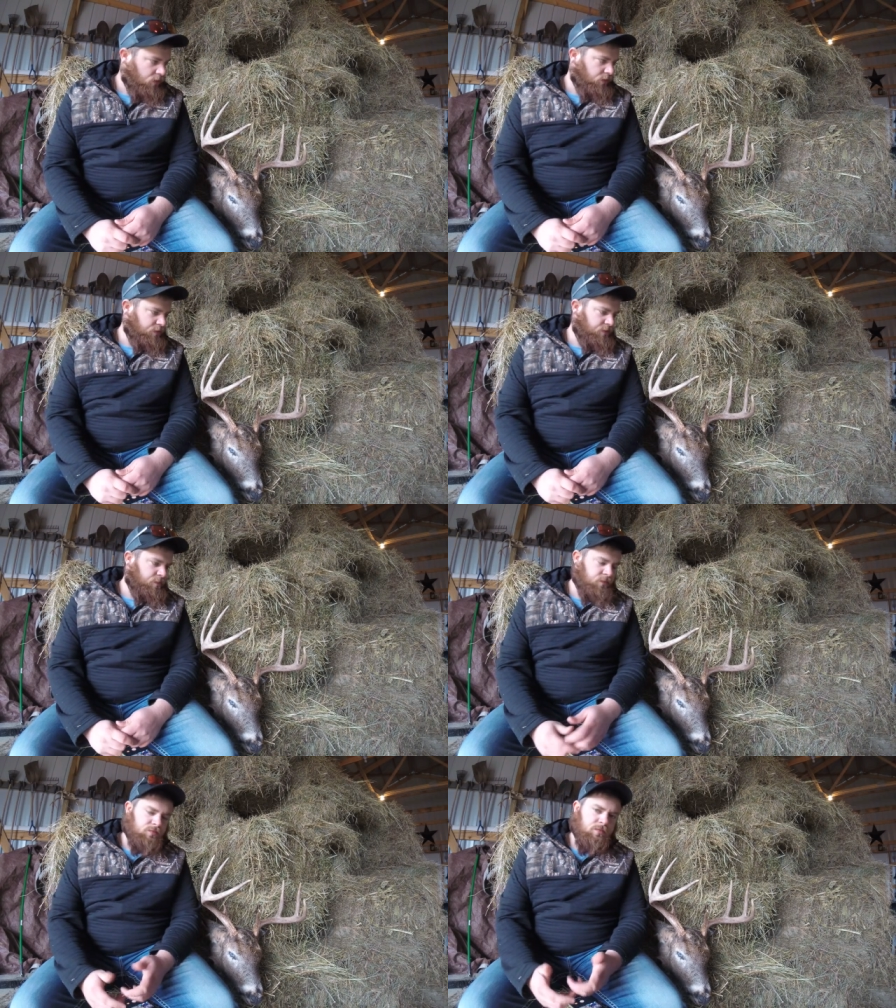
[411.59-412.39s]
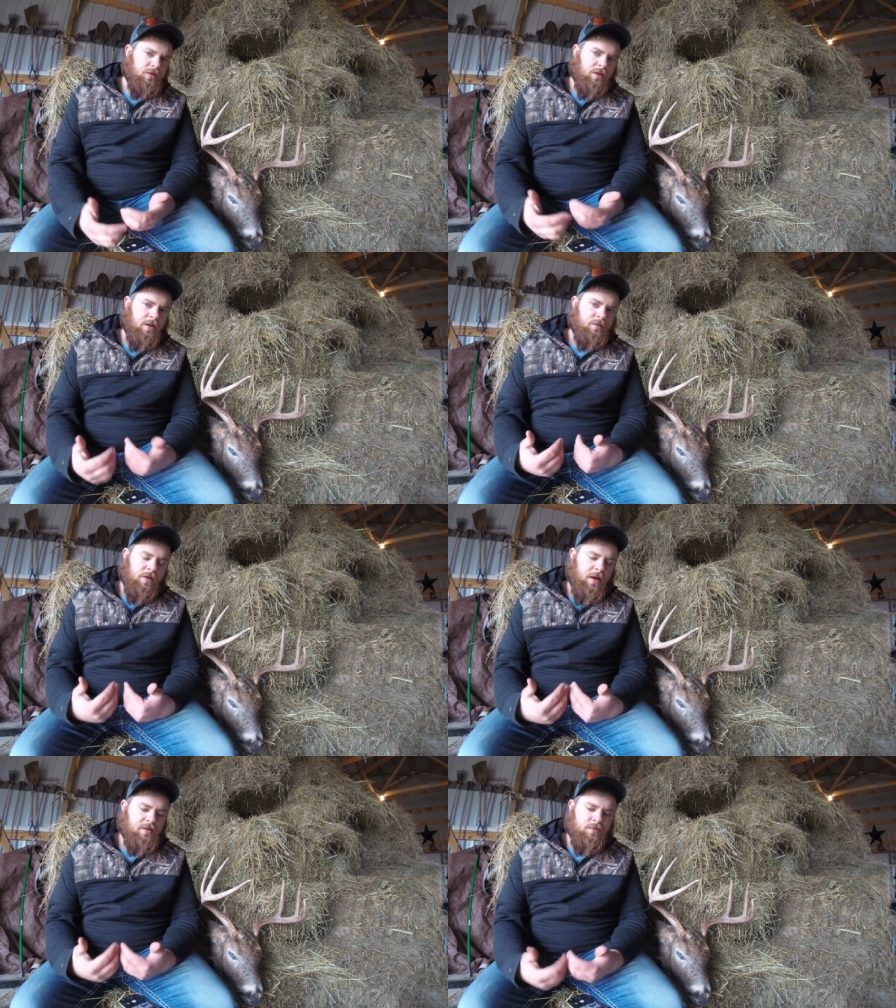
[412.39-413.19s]
it just it
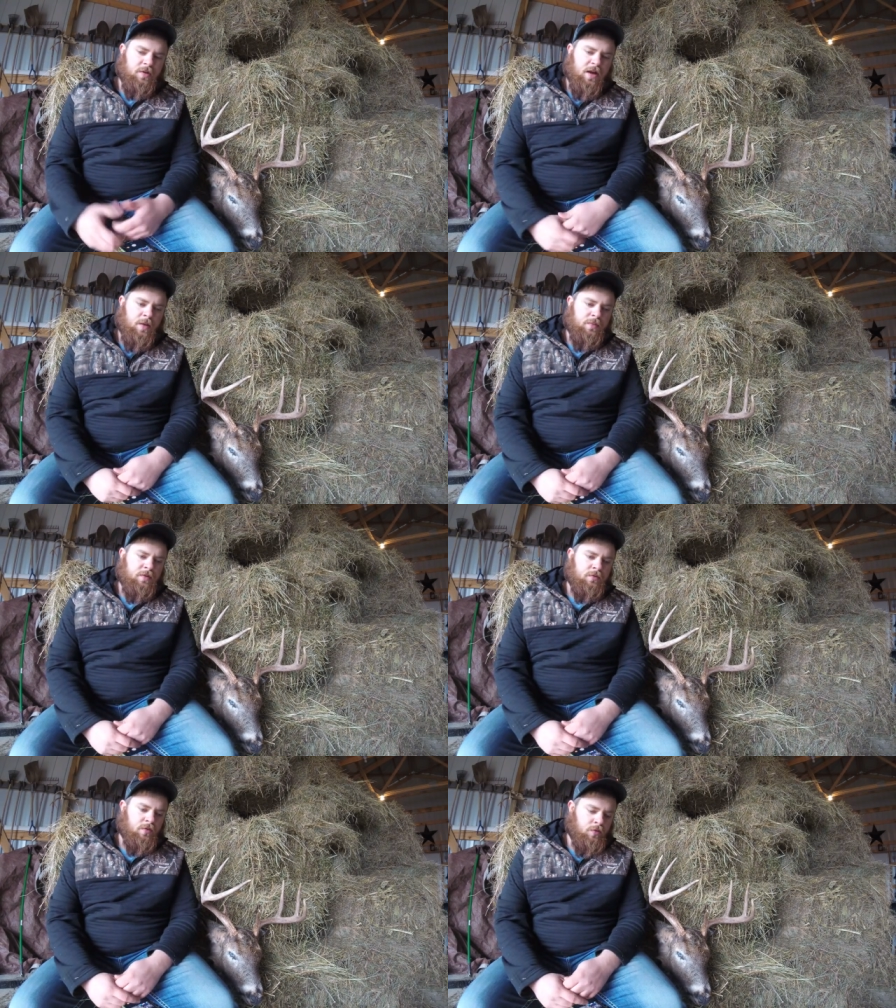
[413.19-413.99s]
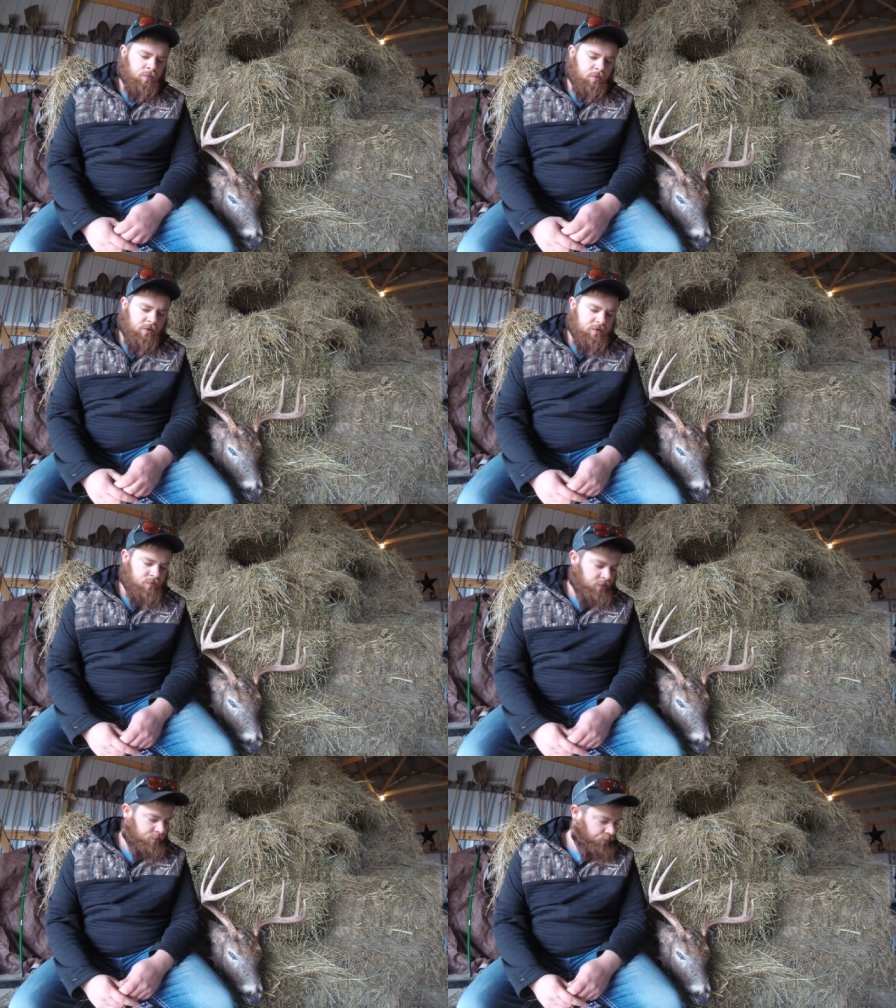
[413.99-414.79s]
has me happy. No one believes
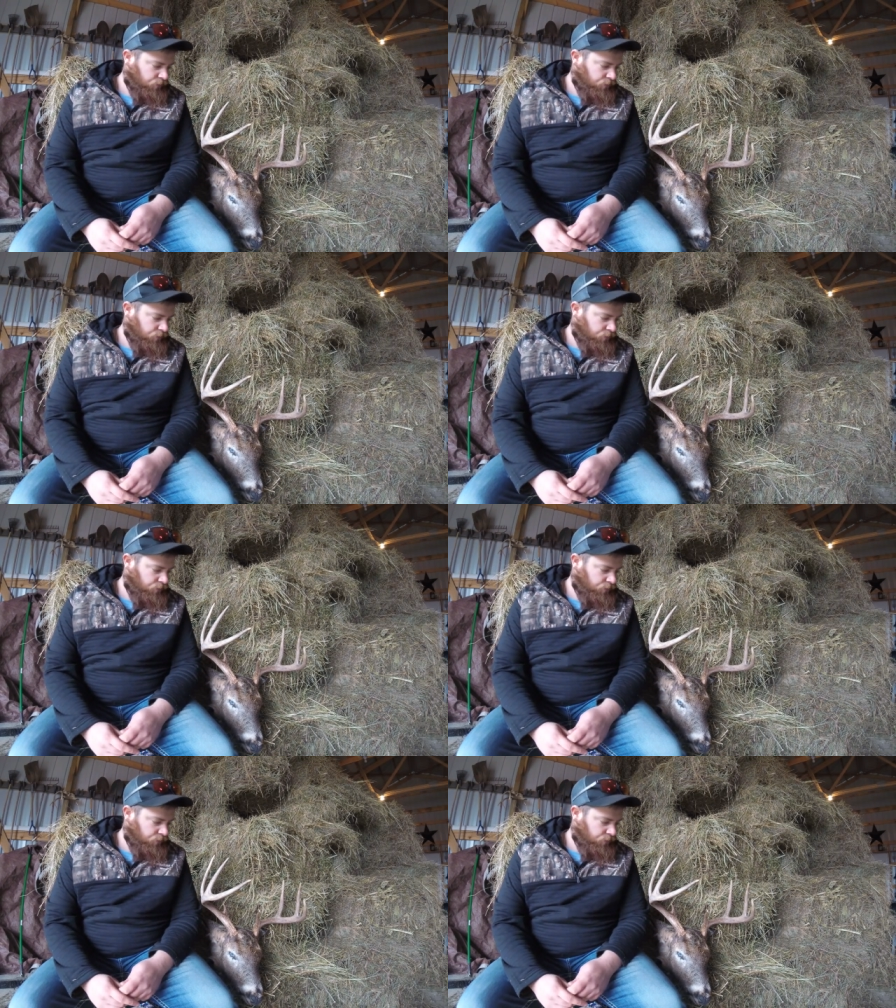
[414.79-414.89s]
me.